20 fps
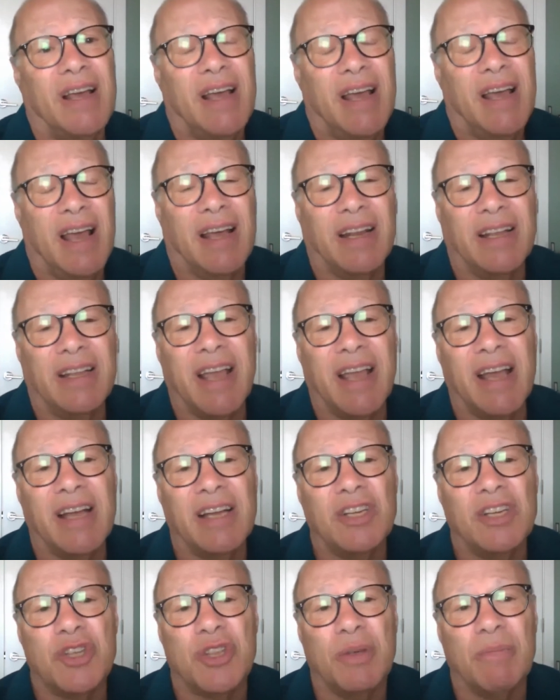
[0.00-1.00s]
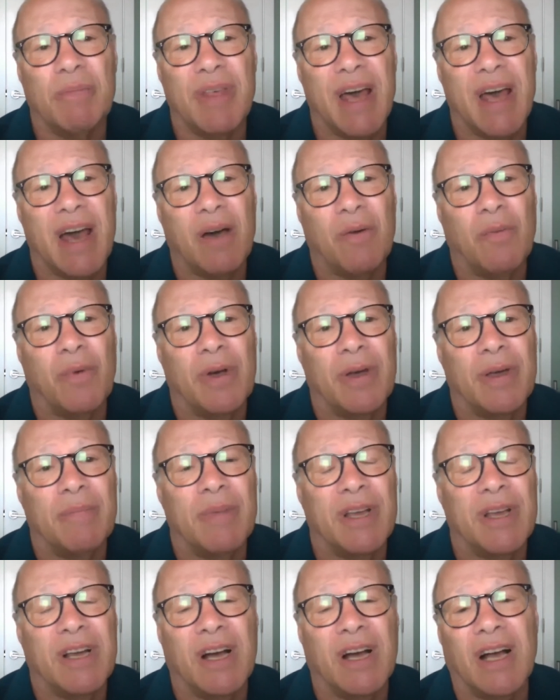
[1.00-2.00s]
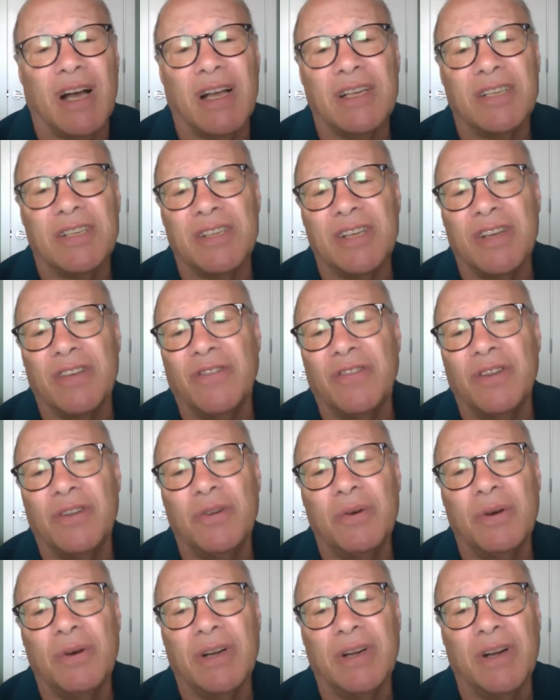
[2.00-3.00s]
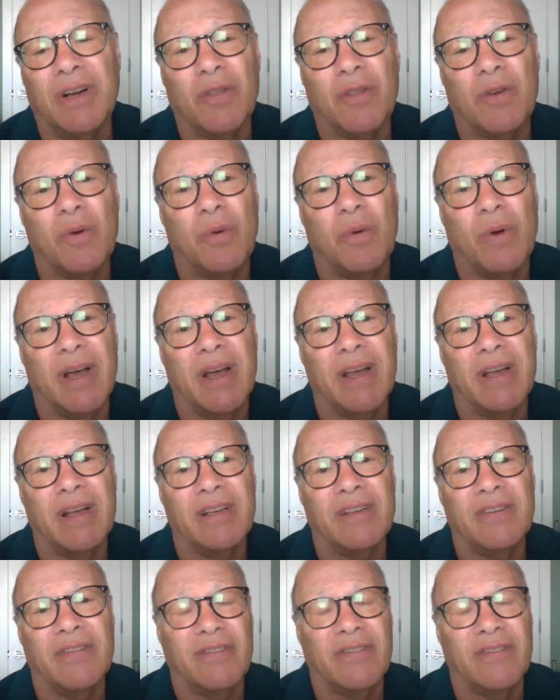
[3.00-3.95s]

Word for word: and engage them that way. Because if you do it another way,